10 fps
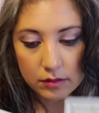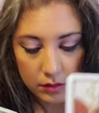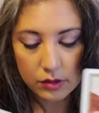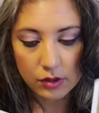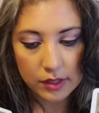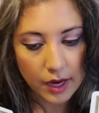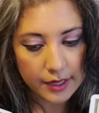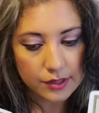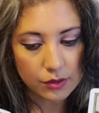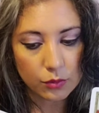your
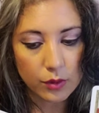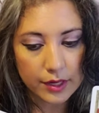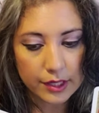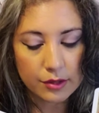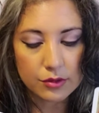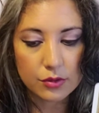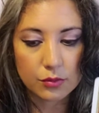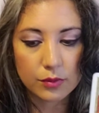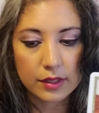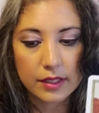guides are wanting you to
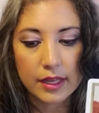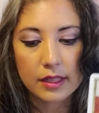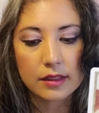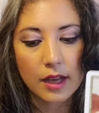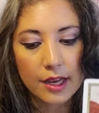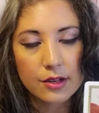really align